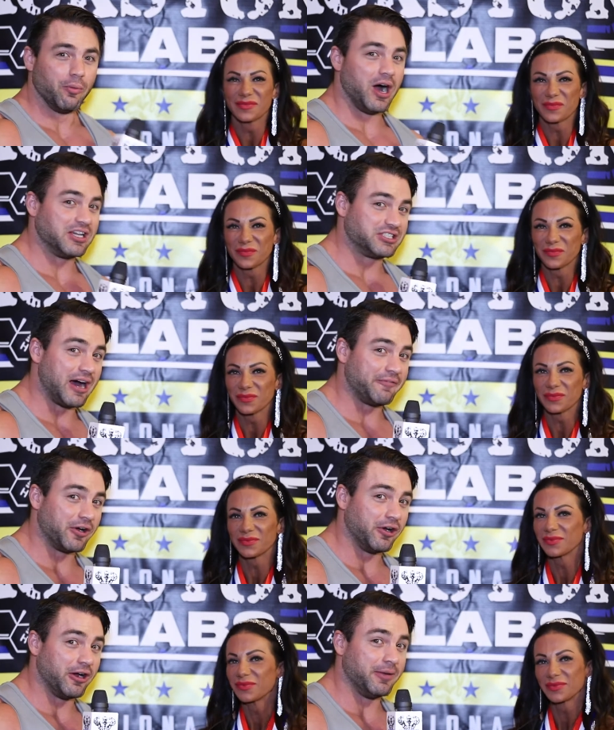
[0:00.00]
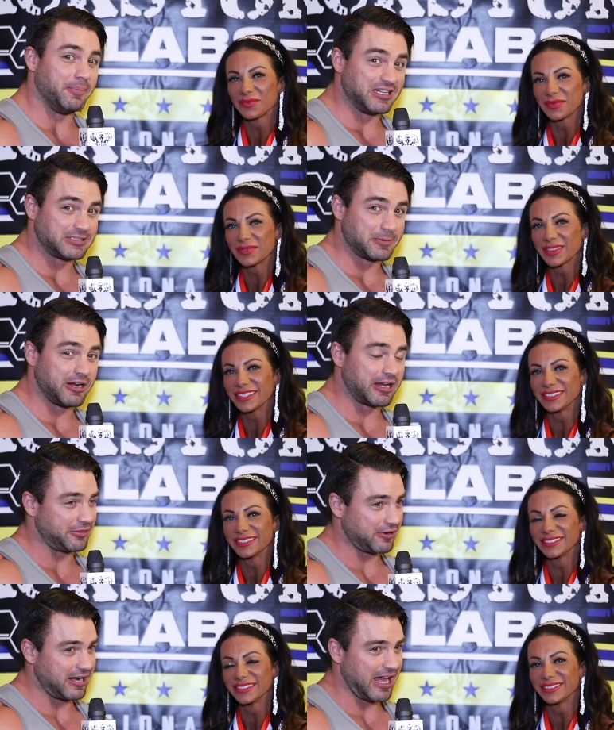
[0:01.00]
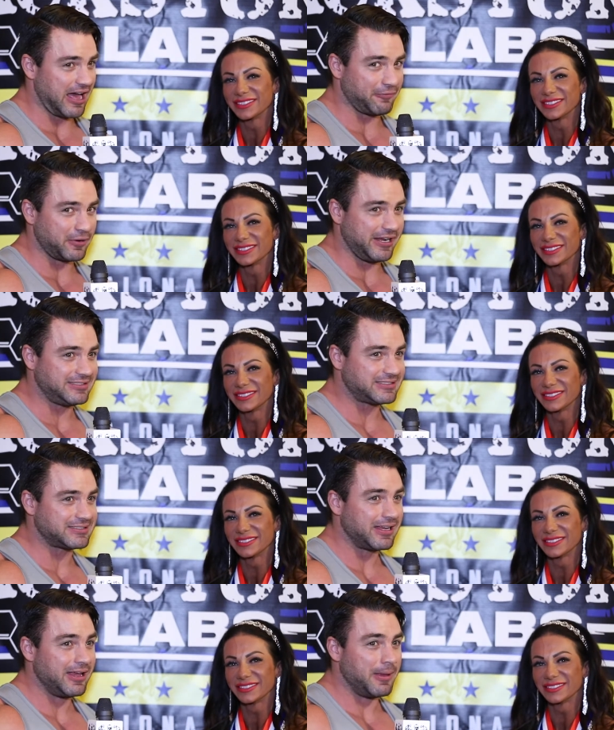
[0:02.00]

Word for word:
Speaker 1: Watch out for her in Pittsburgh in three and a half weeks.